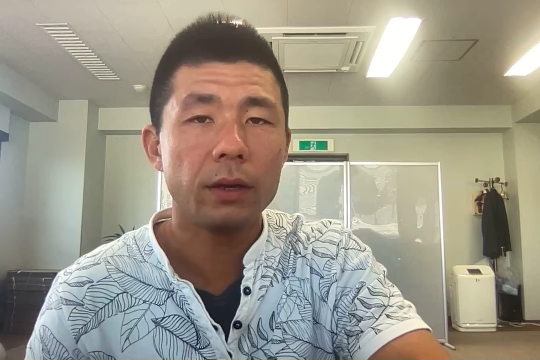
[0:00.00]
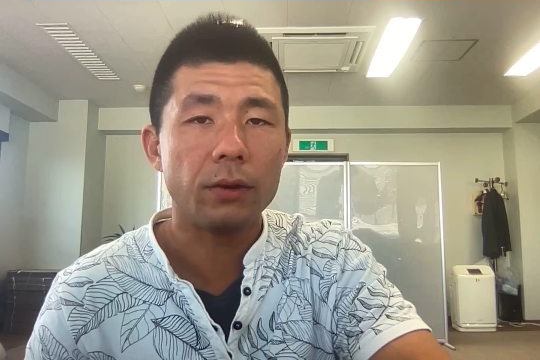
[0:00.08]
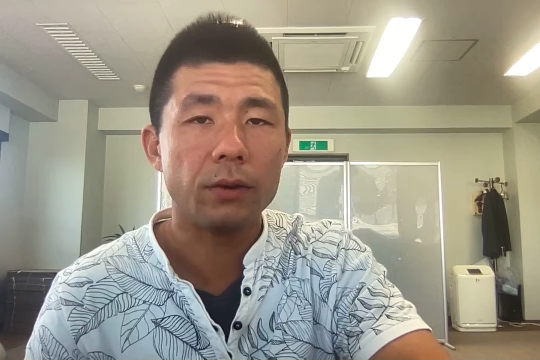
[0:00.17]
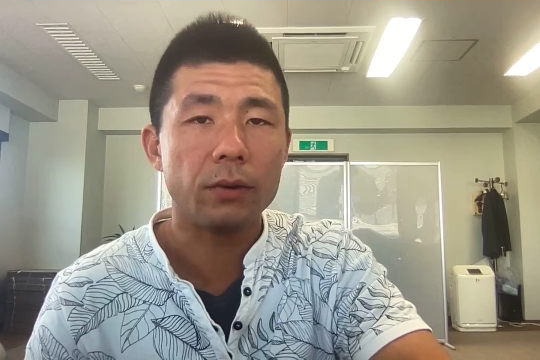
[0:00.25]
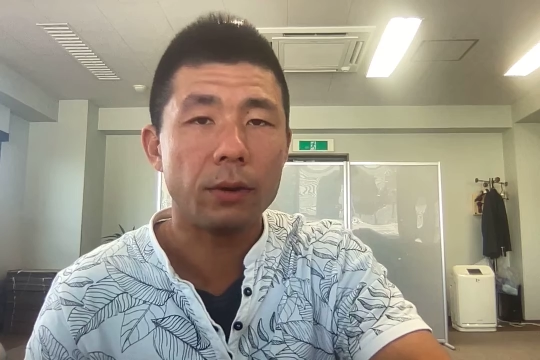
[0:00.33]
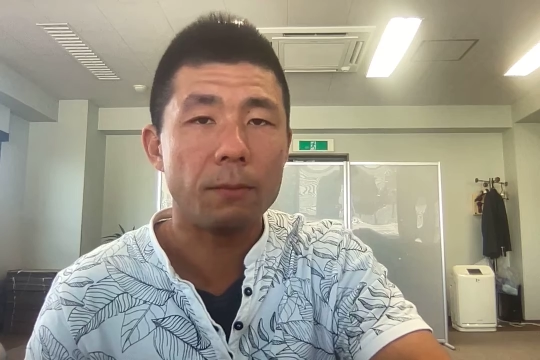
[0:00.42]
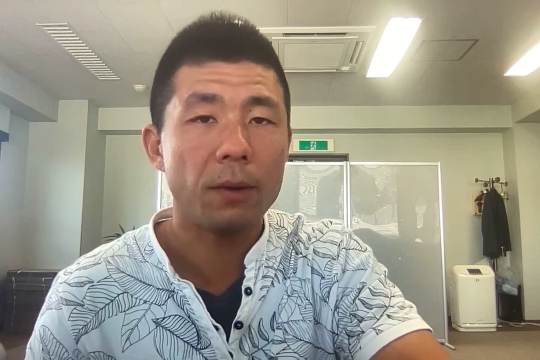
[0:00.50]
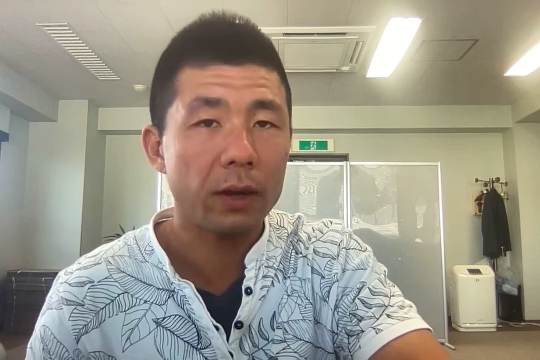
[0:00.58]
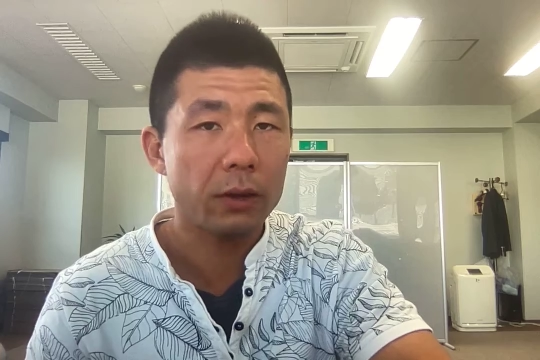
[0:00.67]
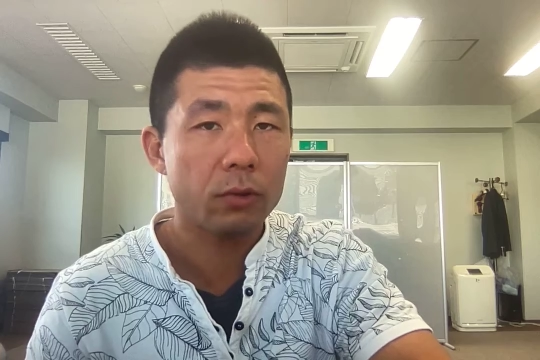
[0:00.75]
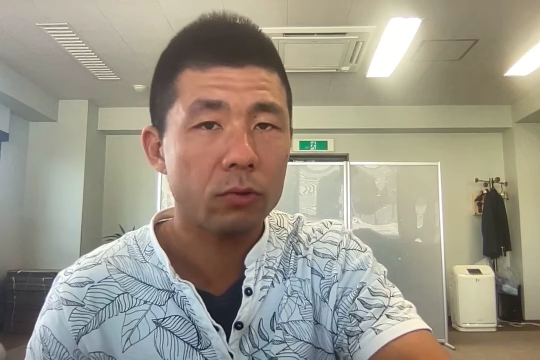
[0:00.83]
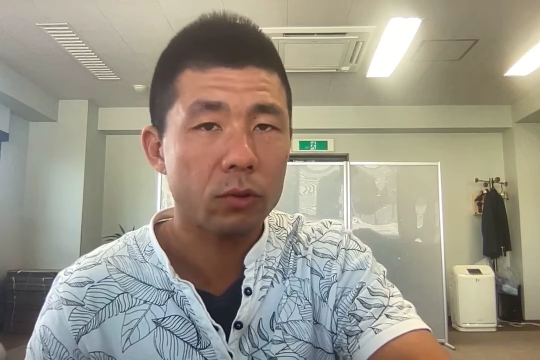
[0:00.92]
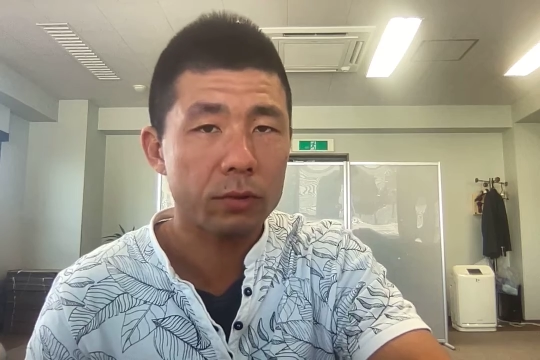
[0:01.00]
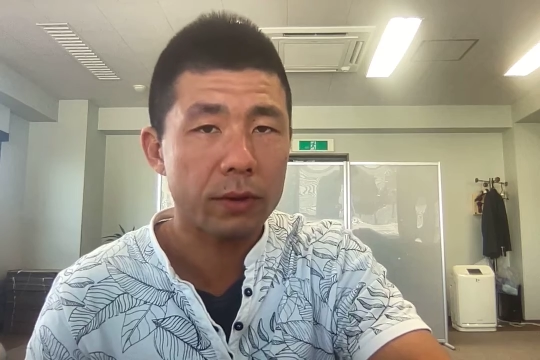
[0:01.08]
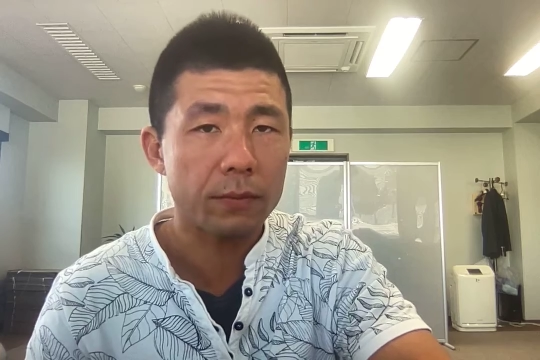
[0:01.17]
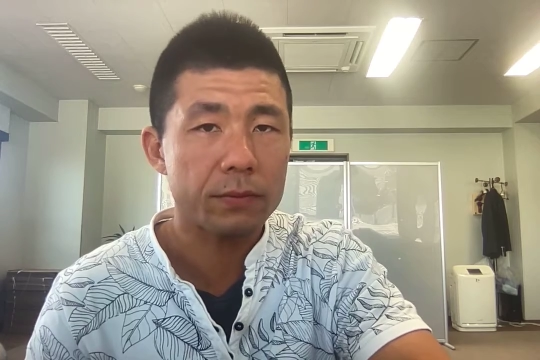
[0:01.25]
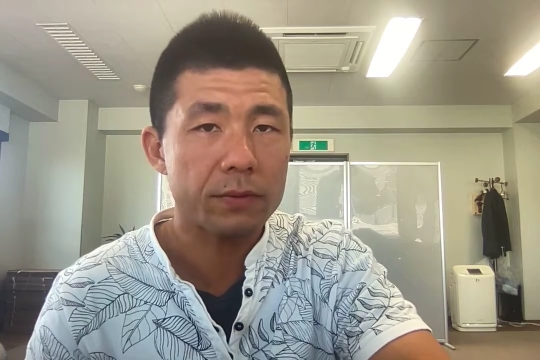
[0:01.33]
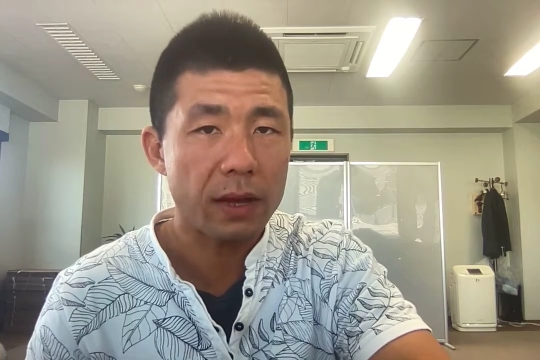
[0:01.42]
Here you join. Michael
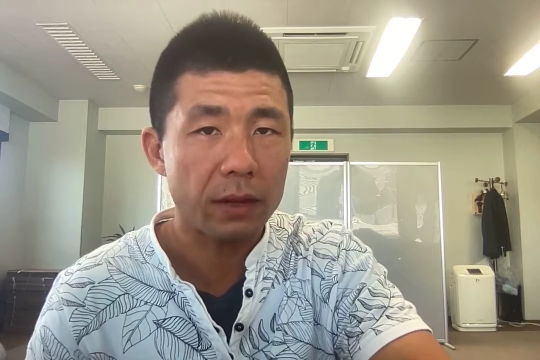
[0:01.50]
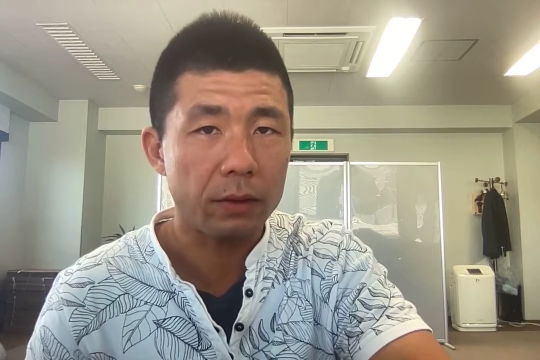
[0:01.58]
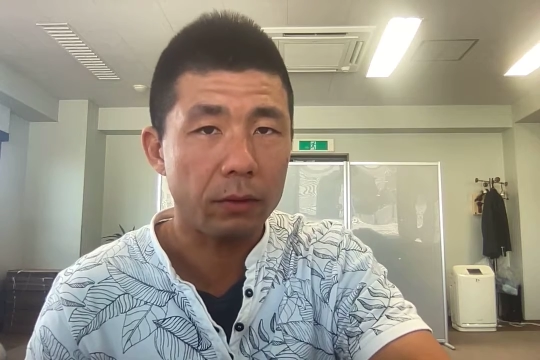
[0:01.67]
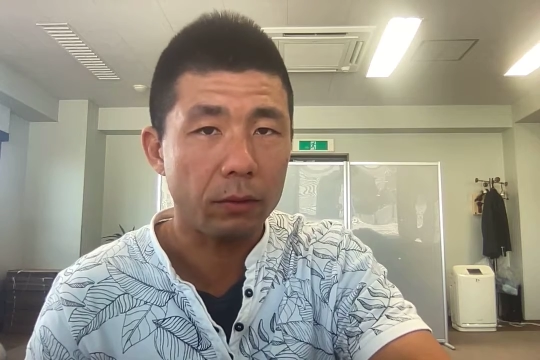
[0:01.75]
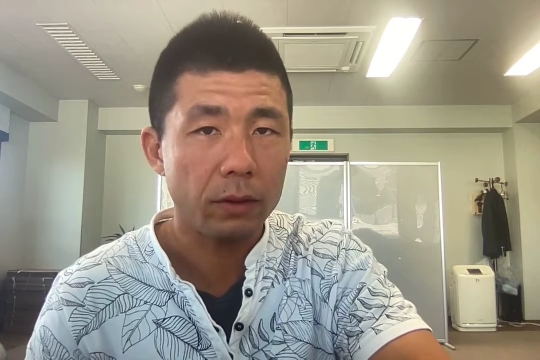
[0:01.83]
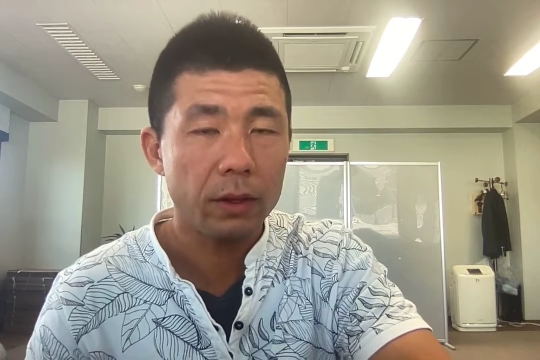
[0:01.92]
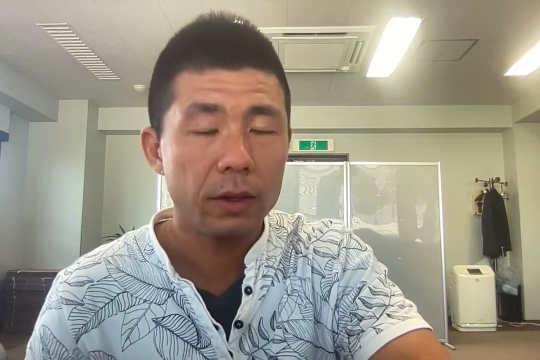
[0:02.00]
Joseph Sandel